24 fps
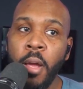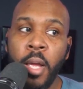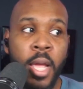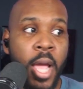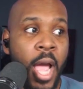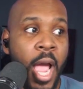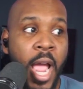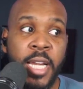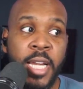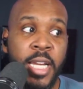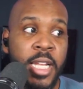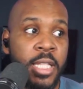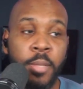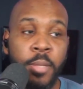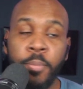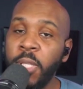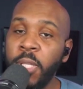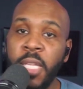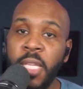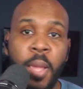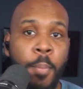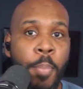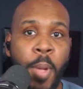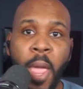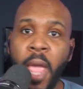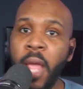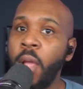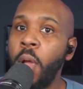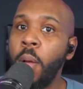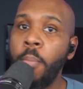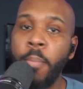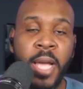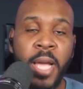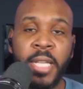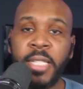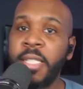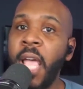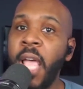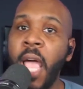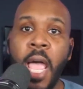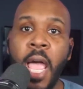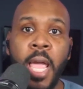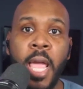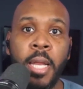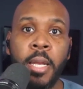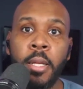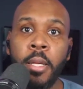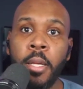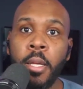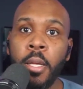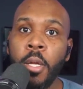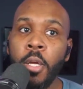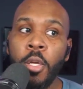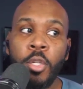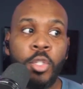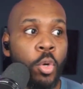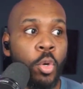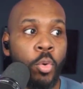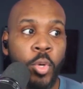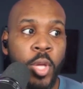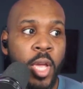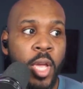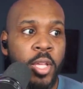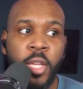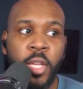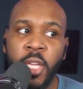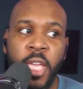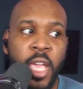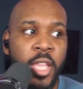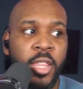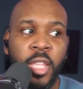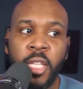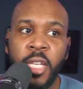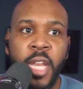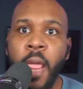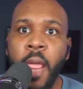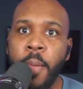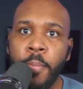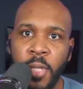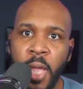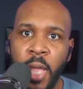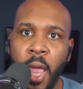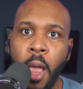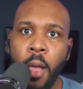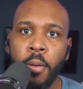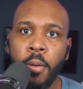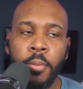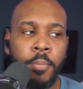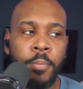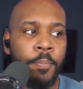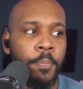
I need them to get back on my side. So get the names out.